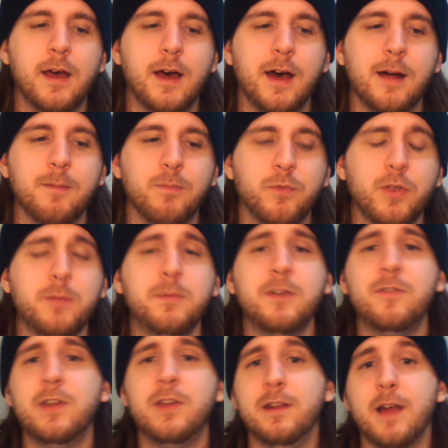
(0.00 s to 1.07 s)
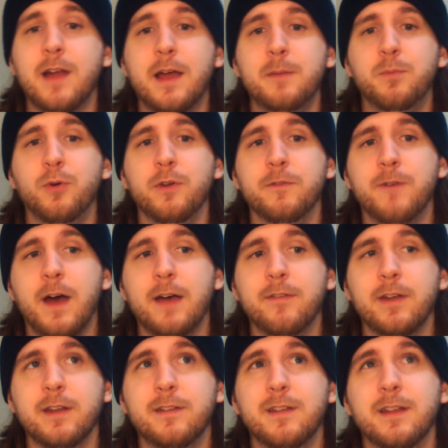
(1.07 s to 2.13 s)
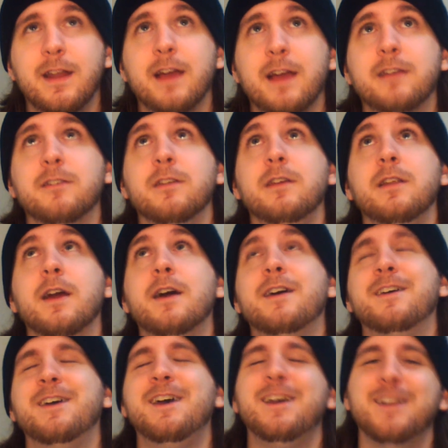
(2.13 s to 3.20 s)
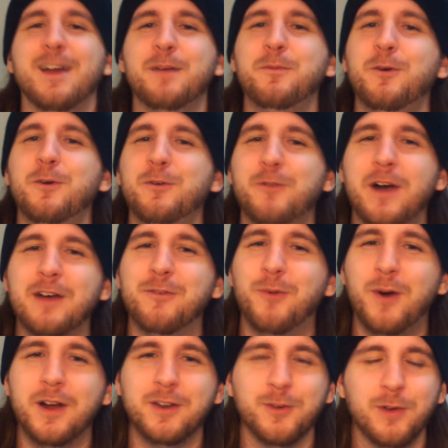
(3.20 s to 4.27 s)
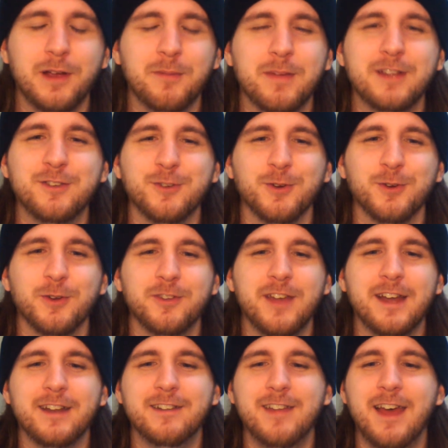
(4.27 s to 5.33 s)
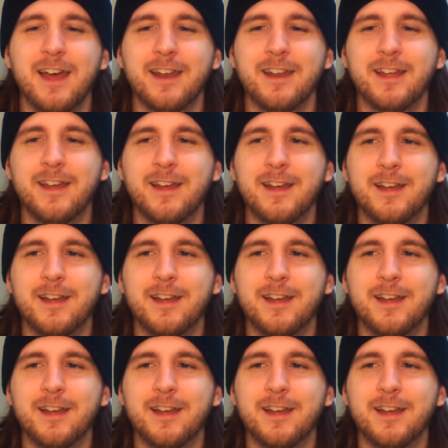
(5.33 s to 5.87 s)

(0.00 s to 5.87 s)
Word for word: Um, so I'm giving it 9.5 out of 10 actually, not 9.5 Wandering Minstrels out of 10.